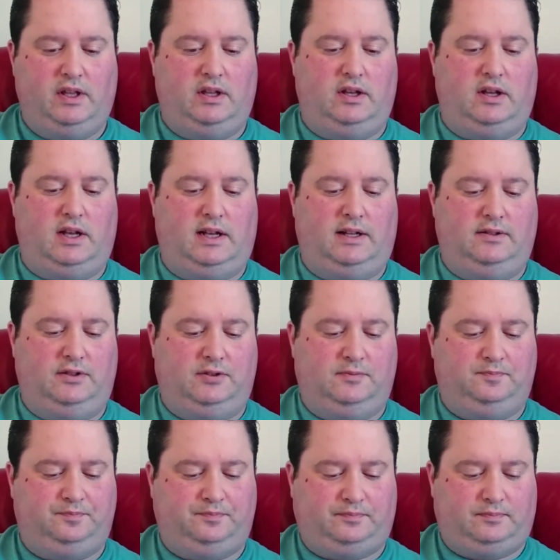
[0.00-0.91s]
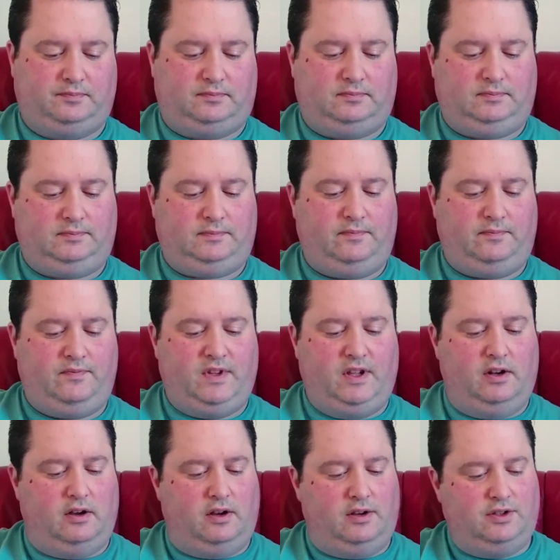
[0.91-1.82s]
And,
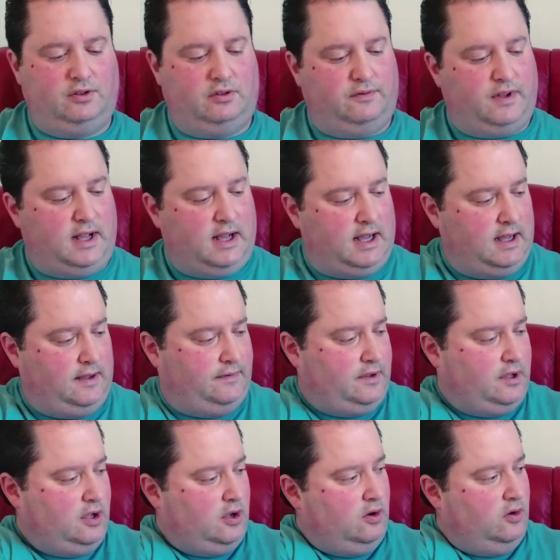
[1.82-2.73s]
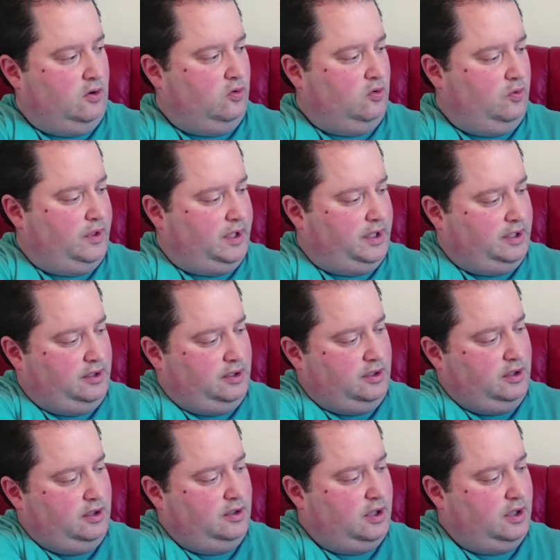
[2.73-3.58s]
you know, I sort of have all the